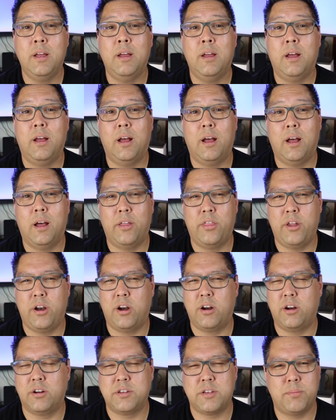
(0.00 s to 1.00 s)

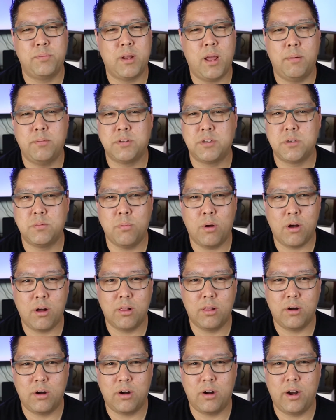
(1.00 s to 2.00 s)
They're sometimes
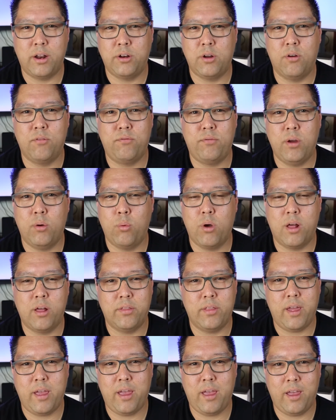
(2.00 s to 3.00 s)
smaller and don't fit well
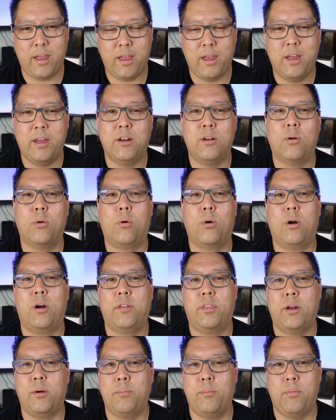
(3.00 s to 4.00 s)
in the hand, or
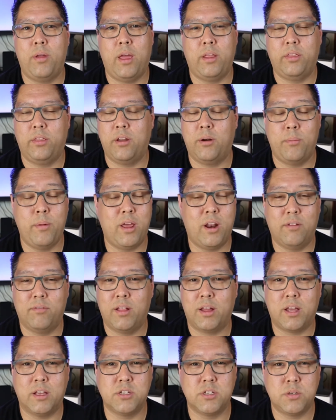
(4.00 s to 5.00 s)
they're made of
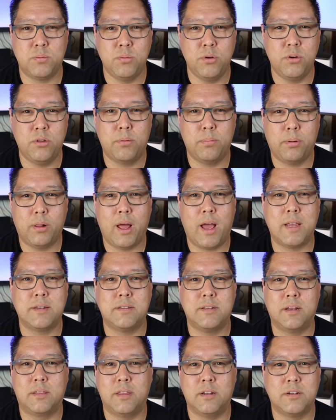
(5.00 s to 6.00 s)
like a smooth
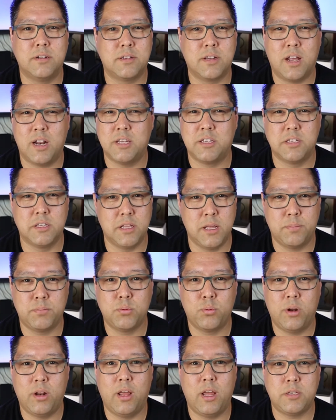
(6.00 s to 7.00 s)
plastic that just kind of
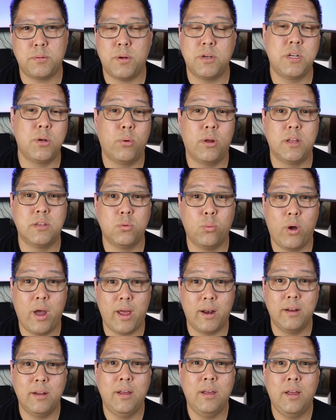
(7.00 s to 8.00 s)
slips especially when it's
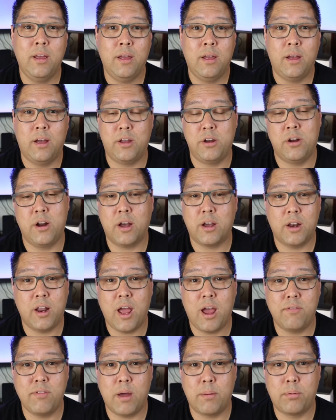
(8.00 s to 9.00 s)
wet. You're not going to
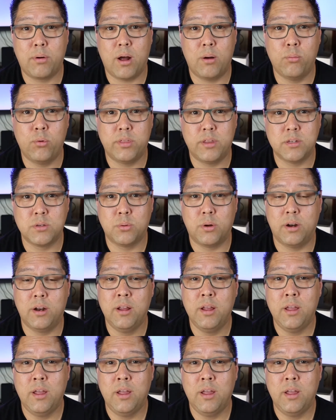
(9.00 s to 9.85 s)
have that problem with this one.